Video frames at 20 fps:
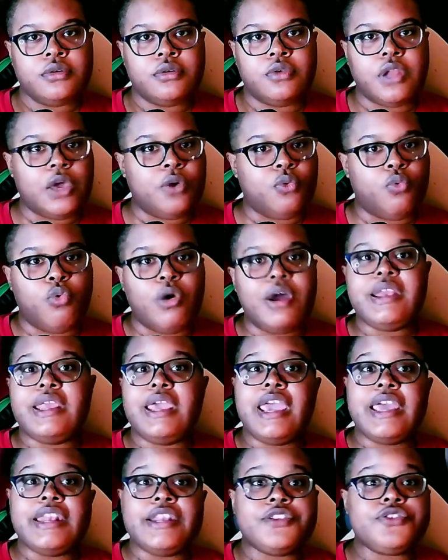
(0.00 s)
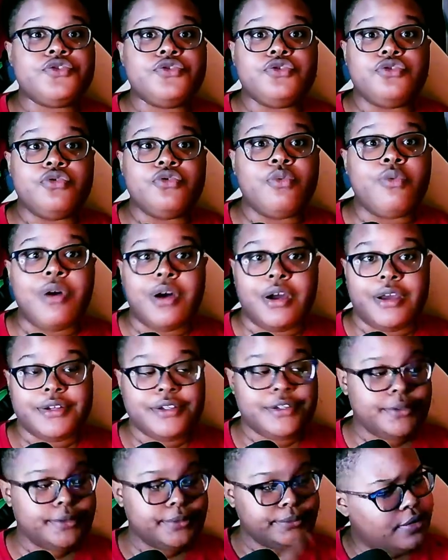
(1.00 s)
Like, what edits do you want?
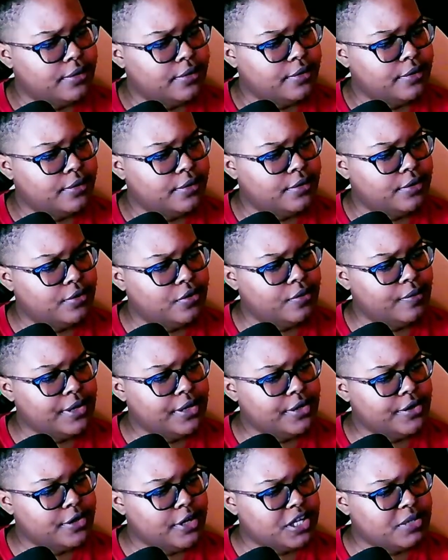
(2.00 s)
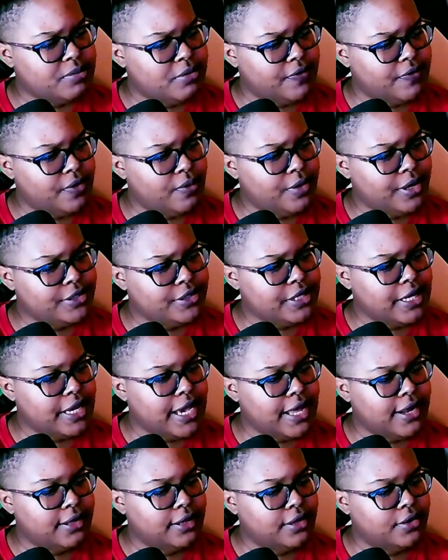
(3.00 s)
Do we discuss if you want to
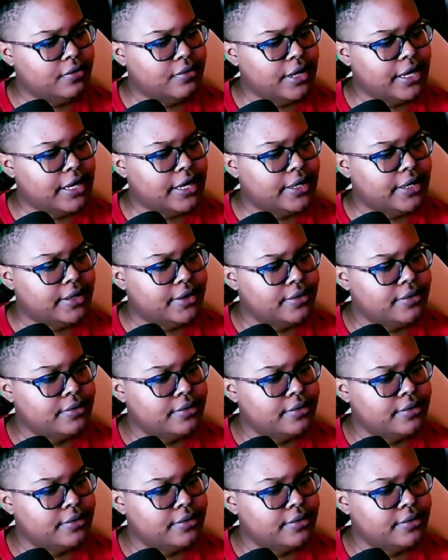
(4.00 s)
add a little edit